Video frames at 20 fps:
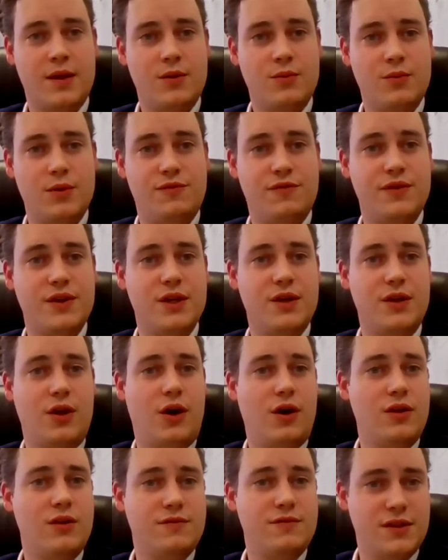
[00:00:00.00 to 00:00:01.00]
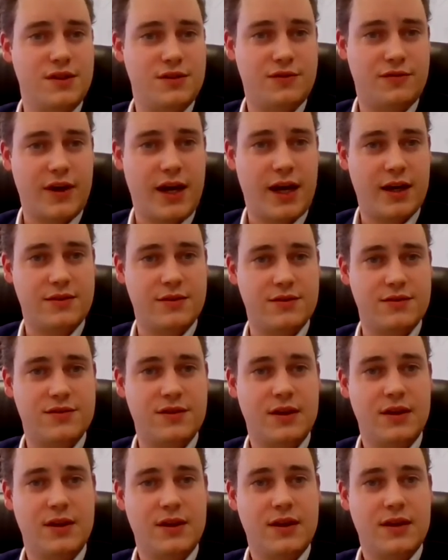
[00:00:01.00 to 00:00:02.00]
We feel all of these factors
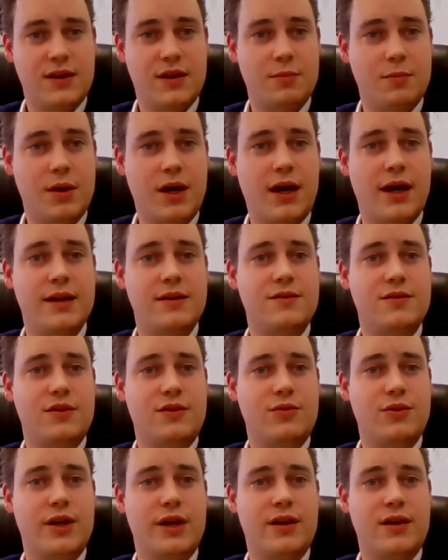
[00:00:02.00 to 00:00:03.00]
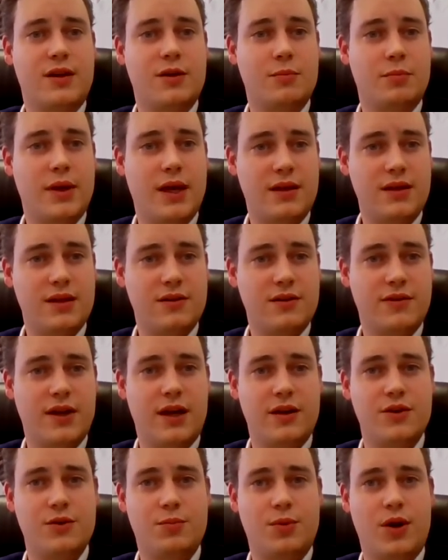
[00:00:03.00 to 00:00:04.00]
combine to create a compelling
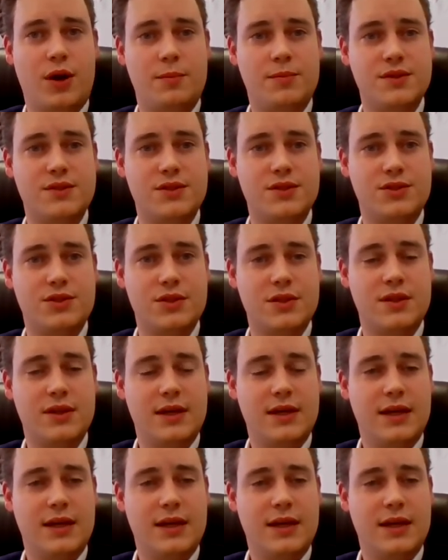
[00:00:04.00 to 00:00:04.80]
value proposition